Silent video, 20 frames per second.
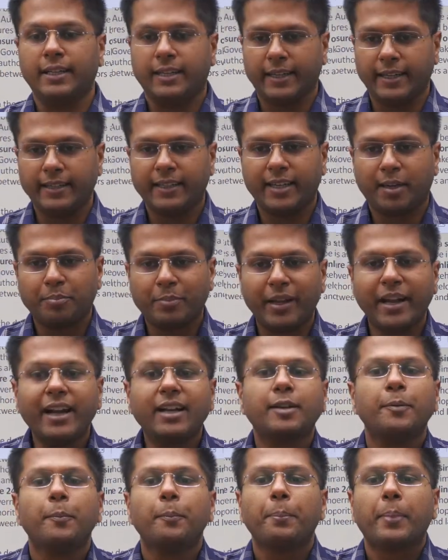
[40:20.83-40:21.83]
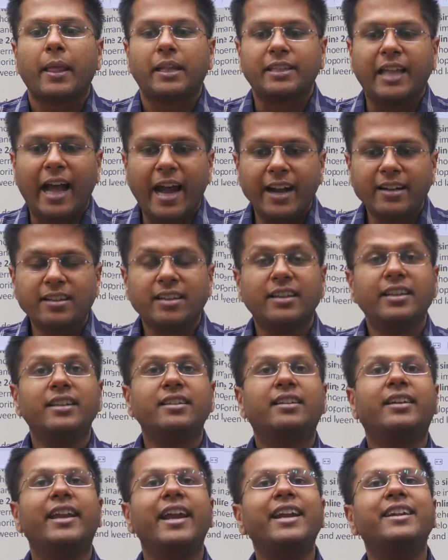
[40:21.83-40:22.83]
in an update that in
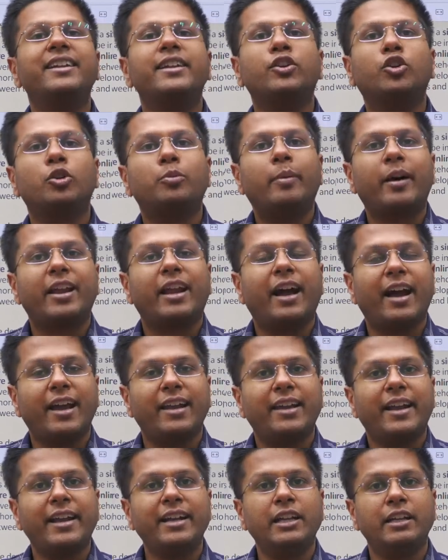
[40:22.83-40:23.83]
Great Nicobar Island,